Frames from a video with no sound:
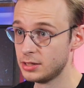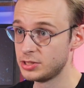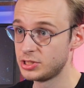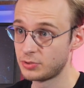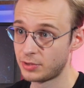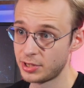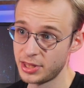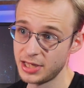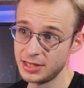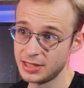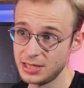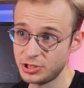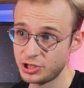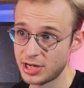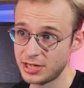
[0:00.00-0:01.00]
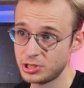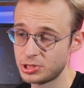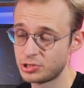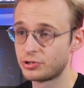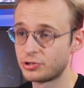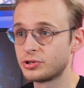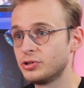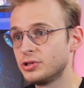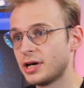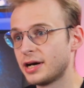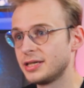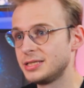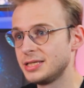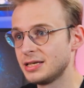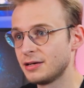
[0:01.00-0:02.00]
Do I think these changes are a good
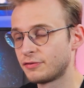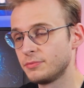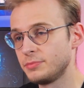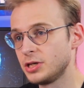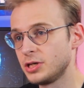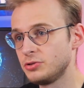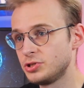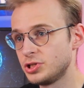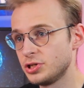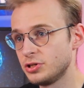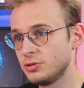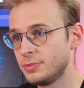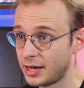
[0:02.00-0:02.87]
idea from YouTube?